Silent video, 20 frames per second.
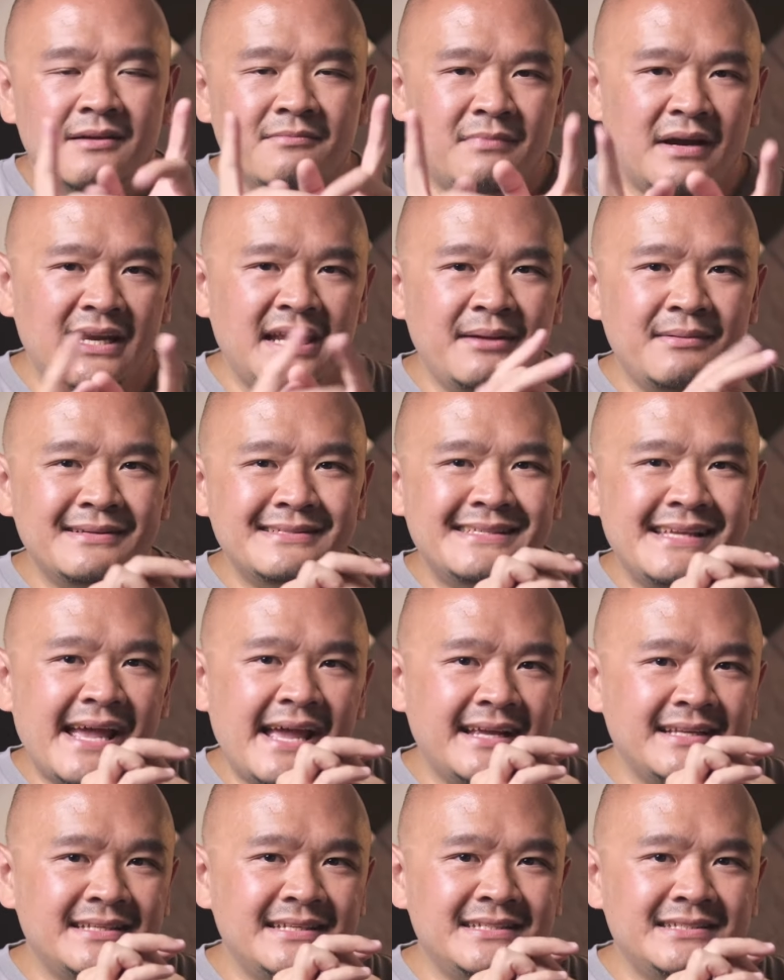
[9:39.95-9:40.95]
My name is
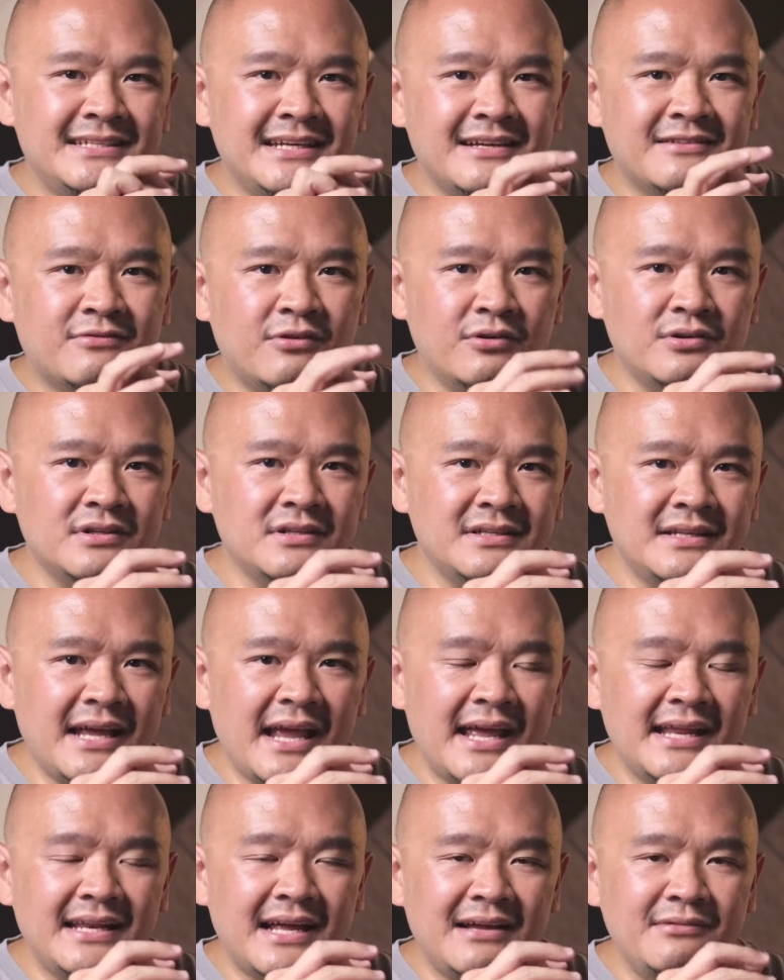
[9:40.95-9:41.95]
Yang, the Tech Rodent,
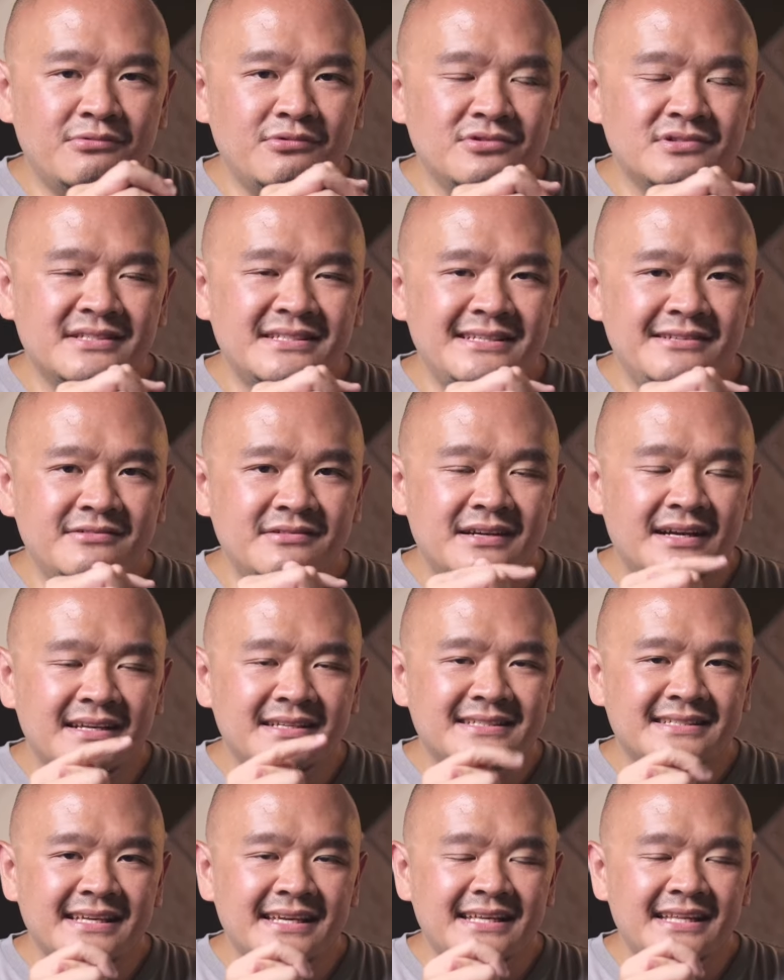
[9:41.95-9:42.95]
and I will see you
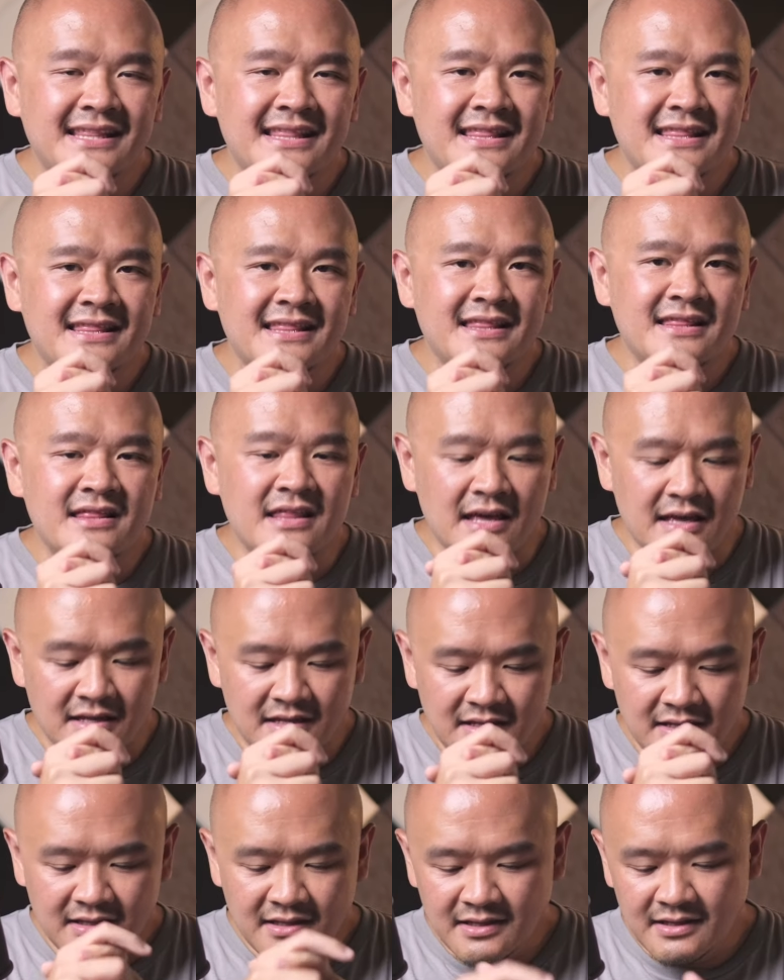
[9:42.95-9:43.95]
guys in
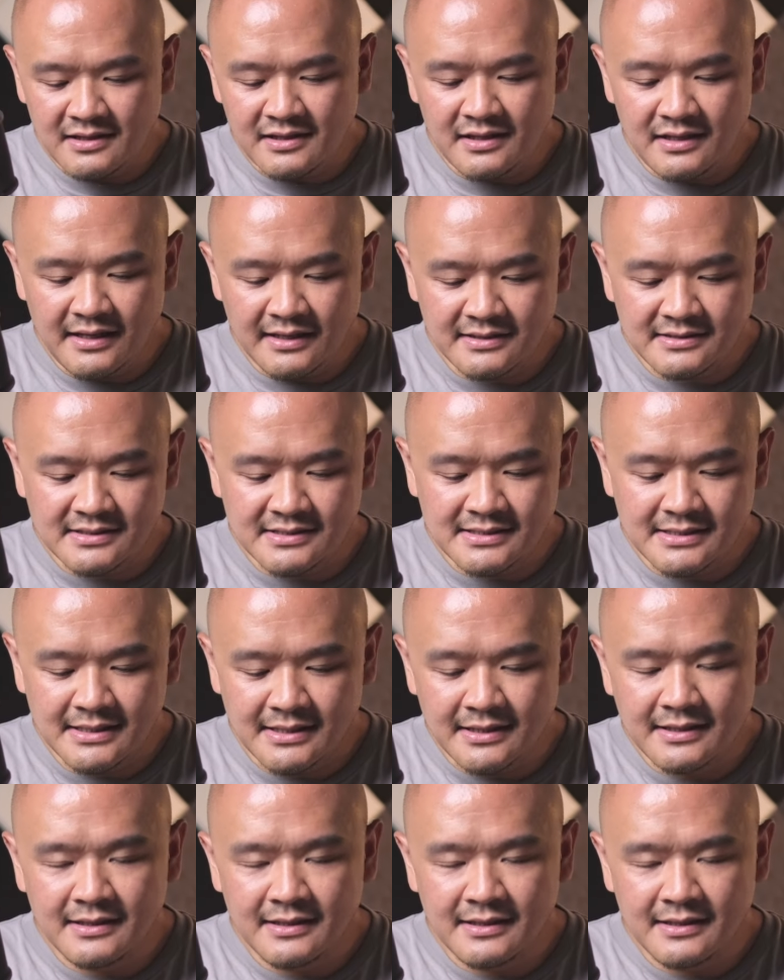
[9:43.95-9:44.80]
the next